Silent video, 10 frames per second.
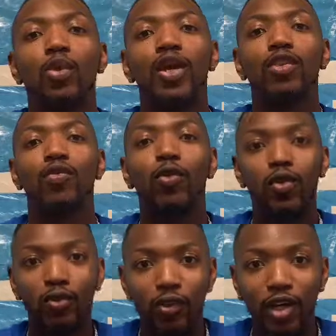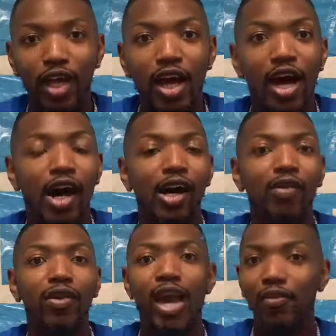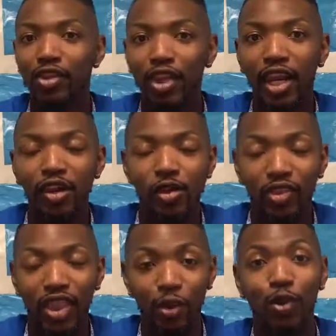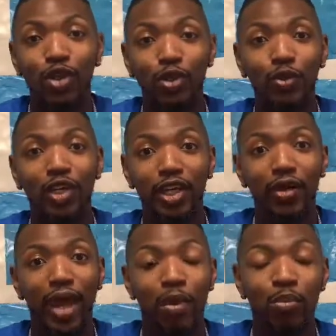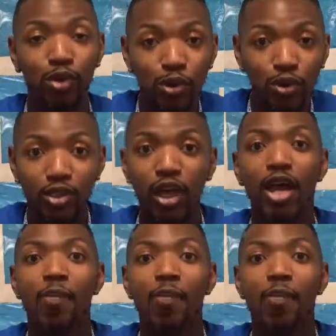are at the forefront of everything that we do here at Bruce,